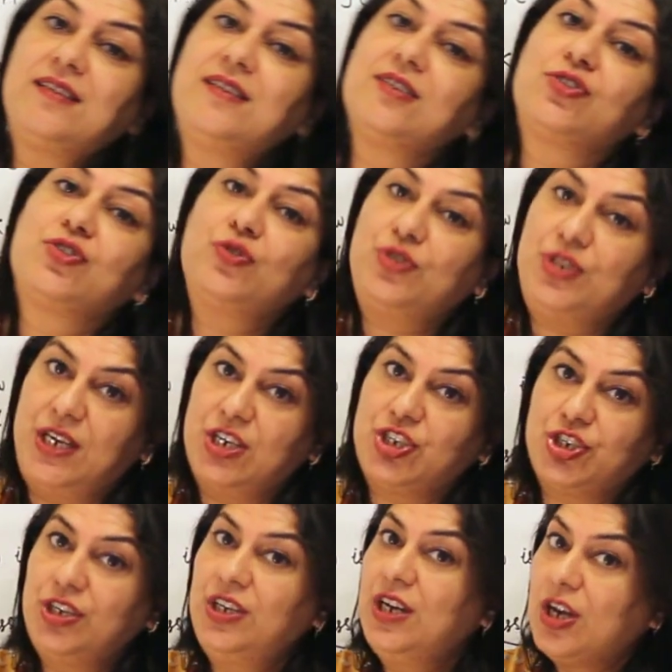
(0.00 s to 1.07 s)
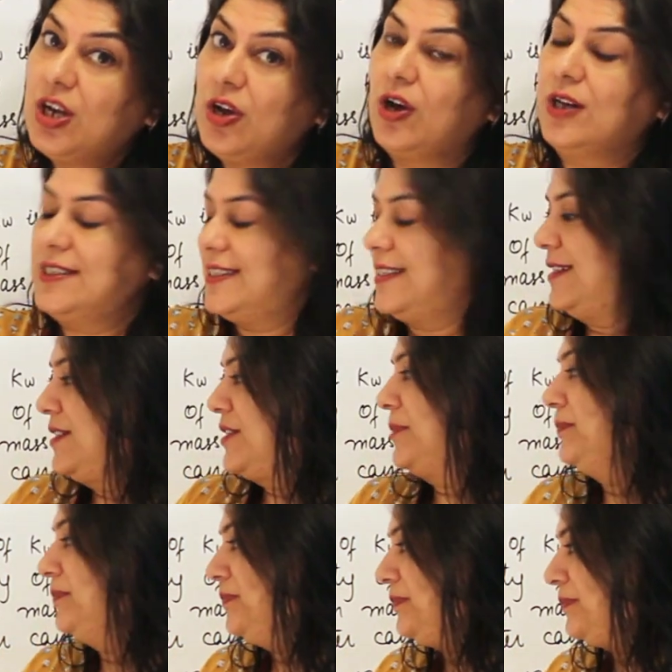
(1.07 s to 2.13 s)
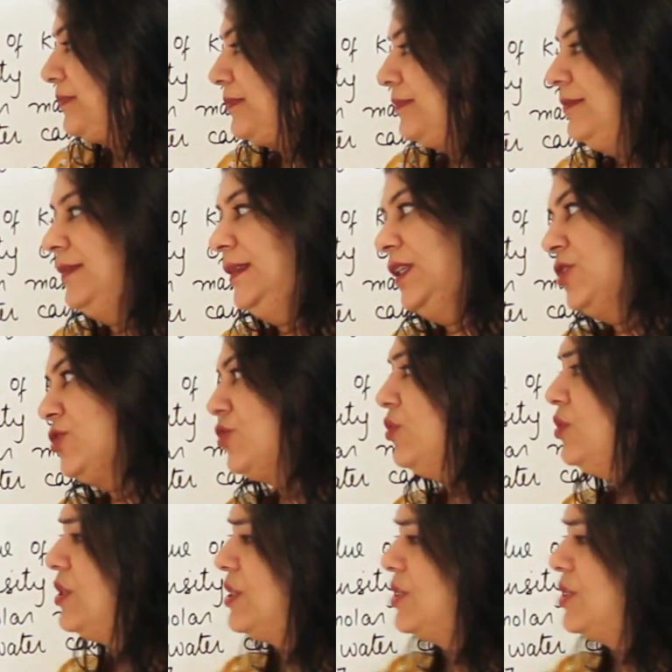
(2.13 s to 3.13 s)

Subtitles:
the dissociation constant. So the